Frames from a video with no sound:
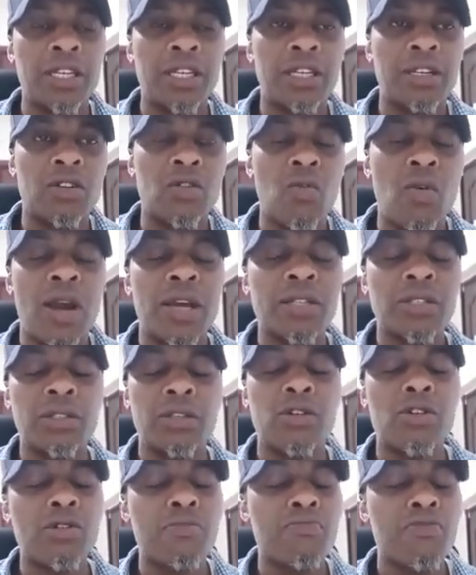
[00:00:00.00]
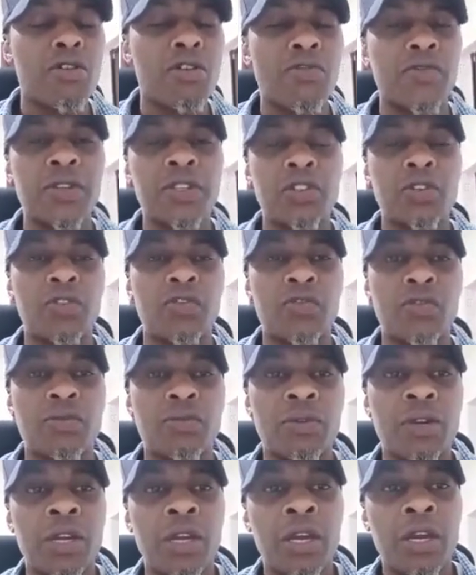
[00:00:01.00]
in Guangdong province
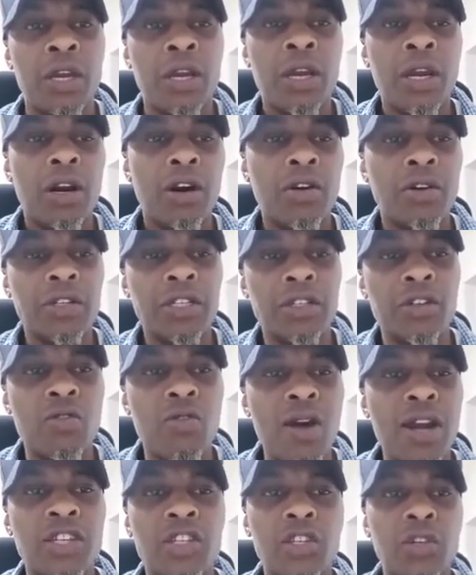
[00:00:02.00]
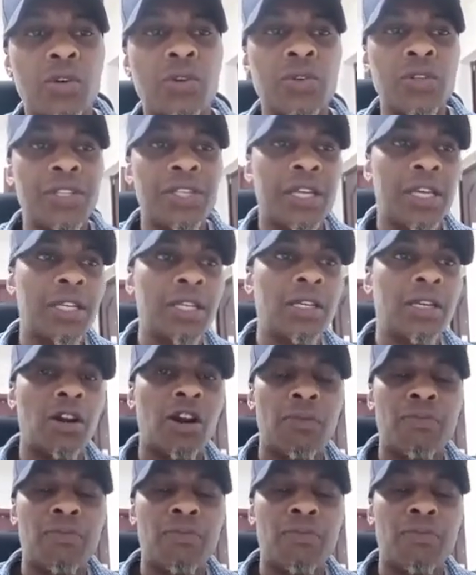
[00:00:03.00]
or in Guangzhou city